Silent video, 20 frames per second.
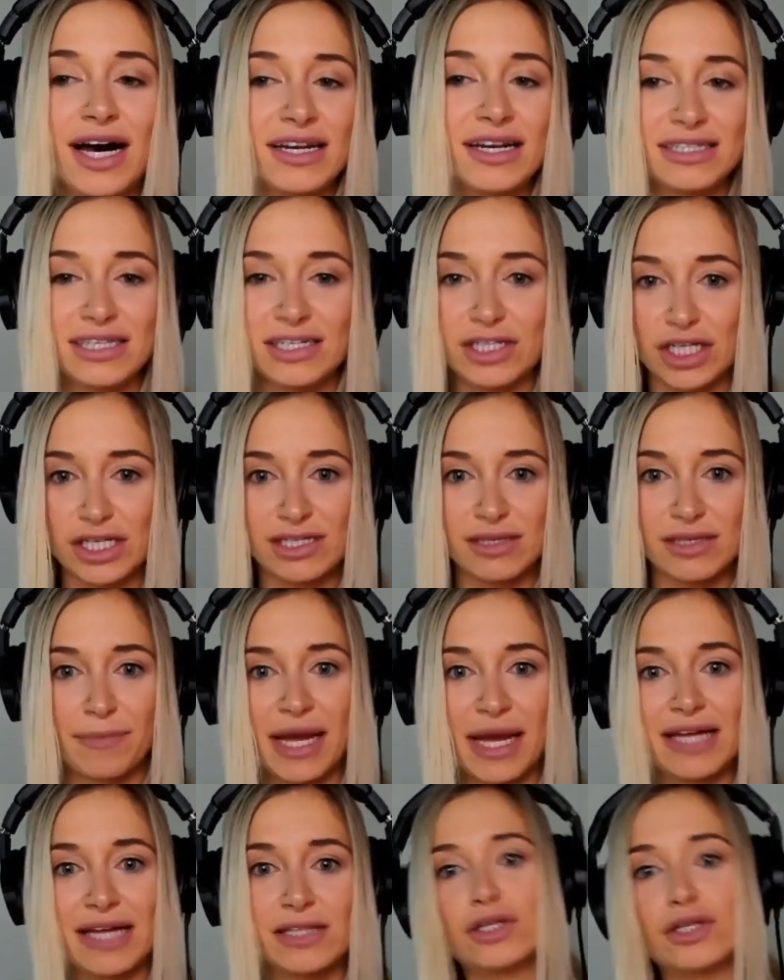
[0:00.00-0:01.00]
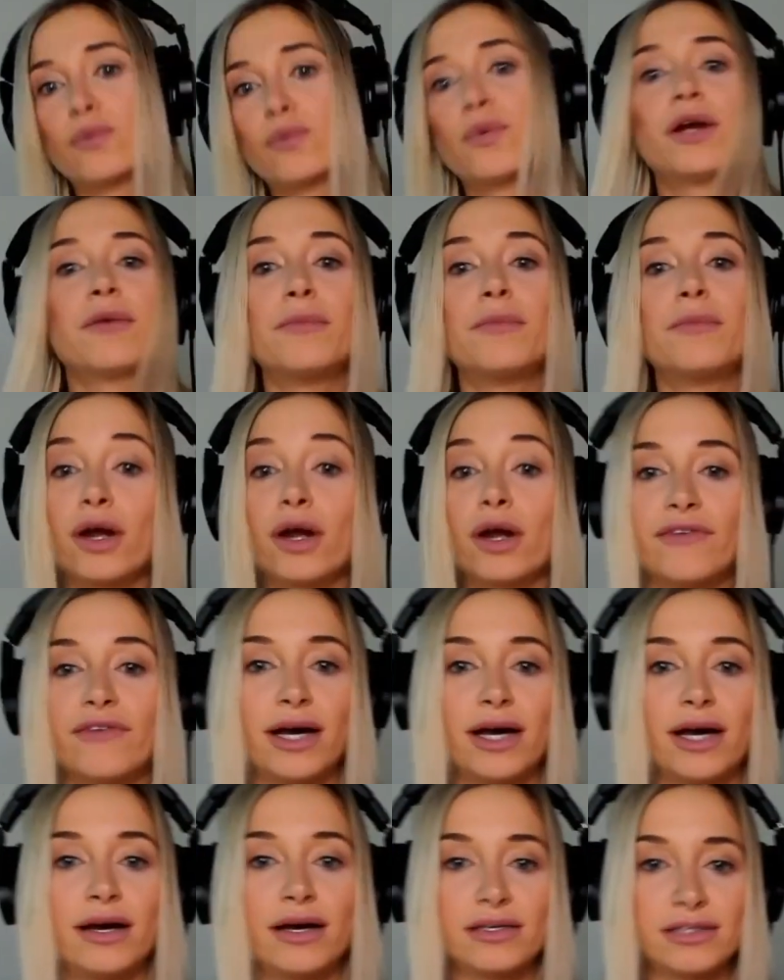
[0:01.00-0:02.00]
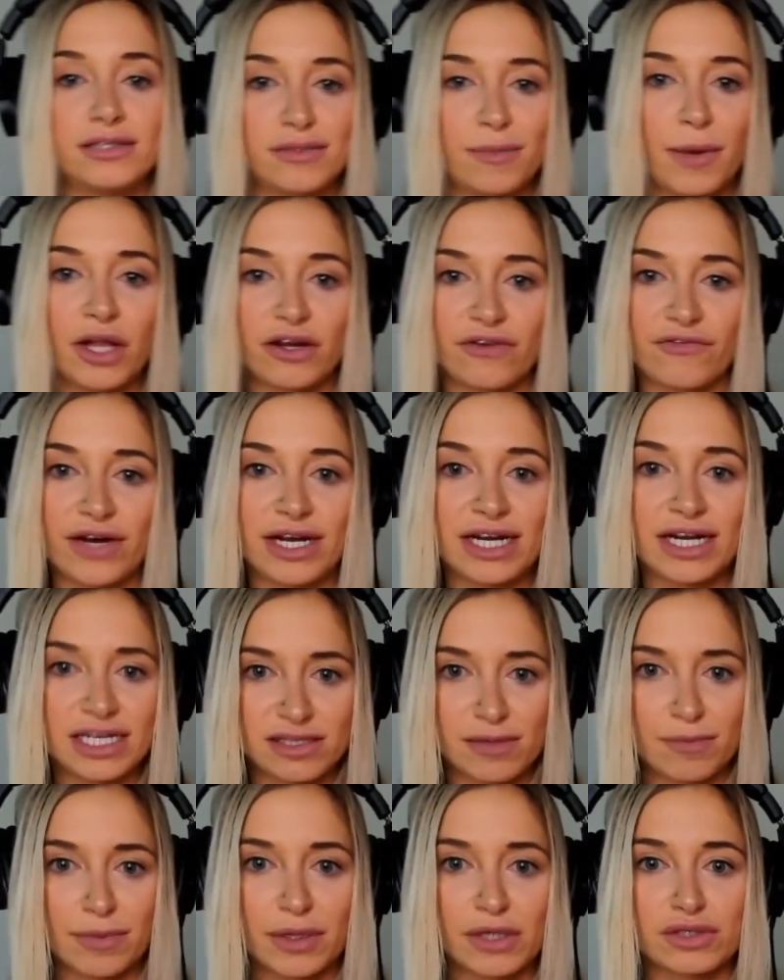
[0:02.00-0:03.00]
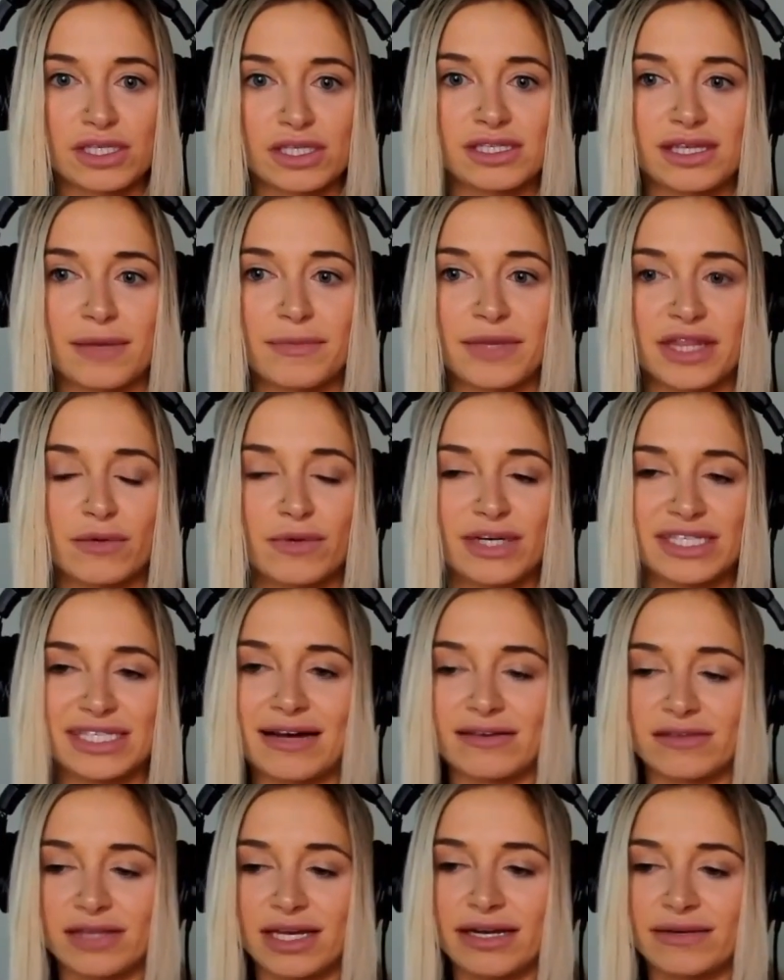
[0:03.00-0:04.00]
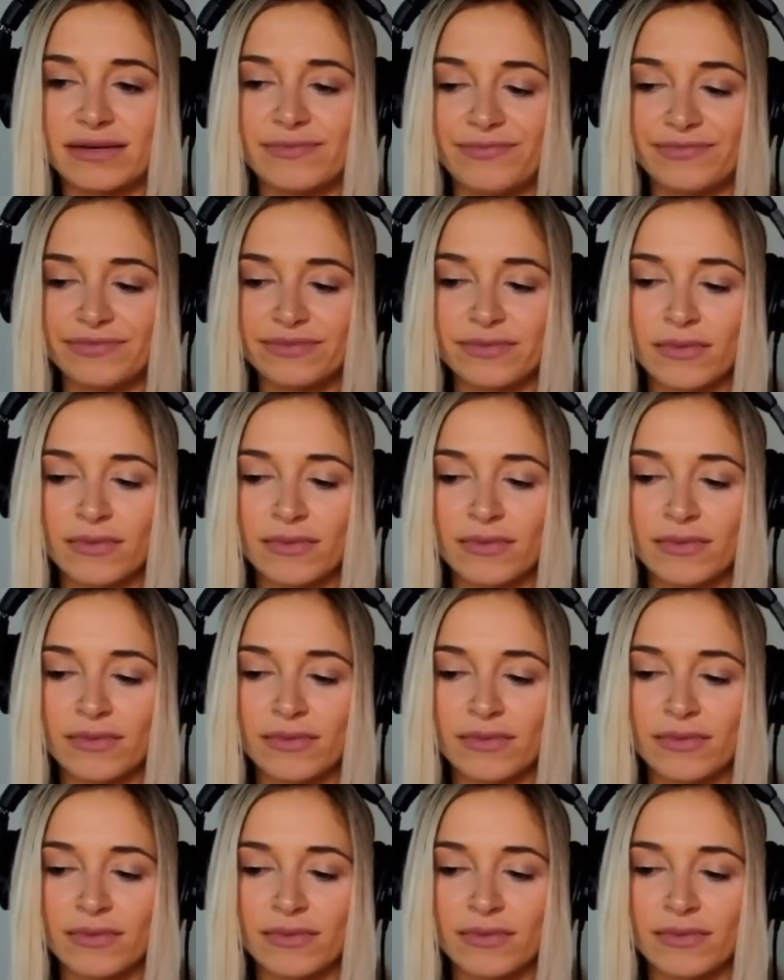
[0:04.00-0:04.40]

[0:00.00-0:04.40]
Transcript: Honestly, just depends. So we're more of a smaller fund as opposed to some of the ones out there.